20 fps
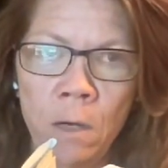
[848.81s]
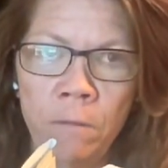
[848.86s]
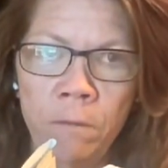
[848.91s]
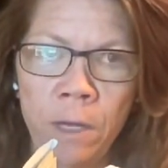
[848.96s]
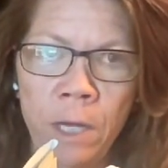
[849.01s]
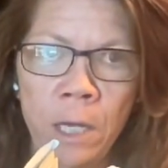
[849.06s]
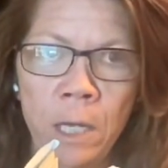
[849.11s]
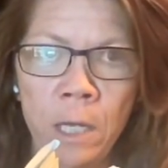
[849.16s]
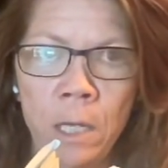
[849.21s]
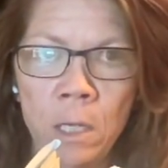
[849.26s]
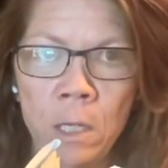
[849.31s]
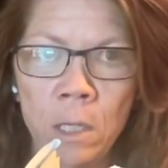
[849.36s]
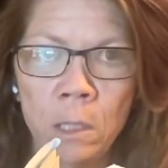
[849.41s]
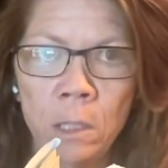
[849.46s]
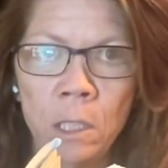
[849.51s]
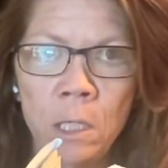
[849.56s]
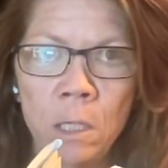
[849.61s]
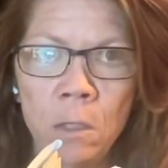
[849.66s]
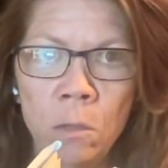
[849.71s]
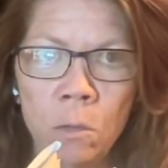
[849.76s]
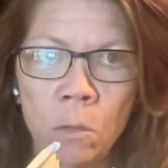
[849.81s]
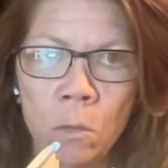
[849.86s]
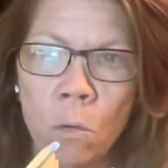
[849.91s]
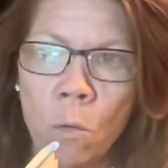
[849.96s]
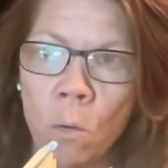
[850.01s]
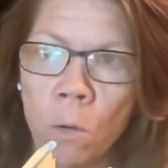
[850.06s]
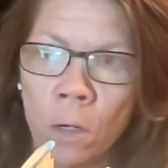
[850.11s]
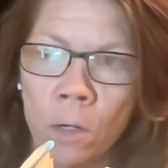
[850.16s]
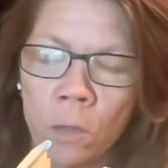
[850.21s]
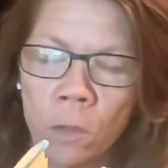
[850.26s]
of a legal
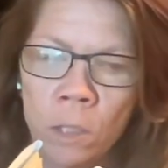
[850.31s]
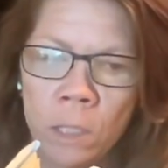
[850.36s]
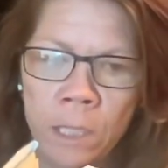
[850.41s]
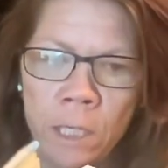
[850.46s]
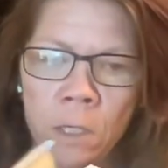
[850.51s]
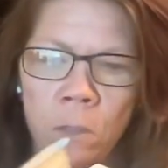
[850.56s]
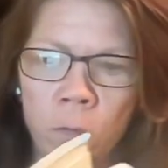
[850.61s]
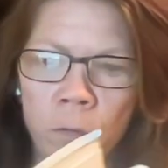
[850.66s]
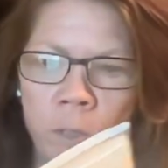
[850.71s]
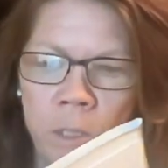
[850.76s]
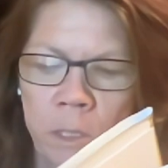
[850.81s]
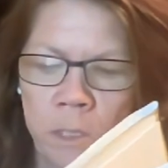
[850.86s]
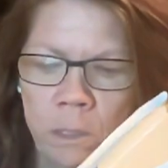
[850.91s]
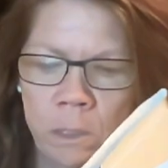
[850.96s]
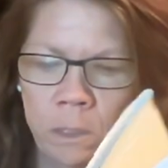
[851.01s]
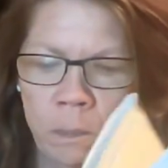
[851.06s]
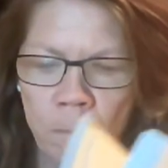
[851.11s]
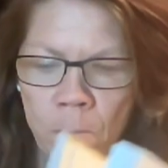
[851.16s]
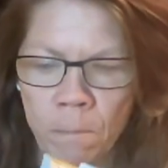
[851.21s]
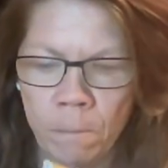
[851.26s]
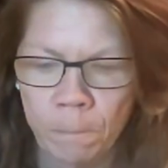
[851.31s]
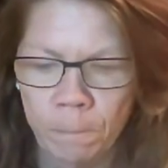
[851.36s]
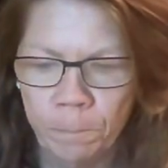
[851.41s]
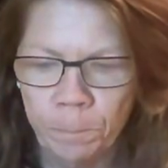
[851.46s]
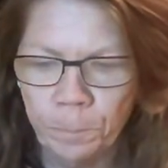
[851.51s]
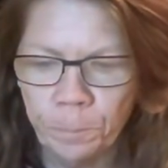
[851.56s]
court or legal system.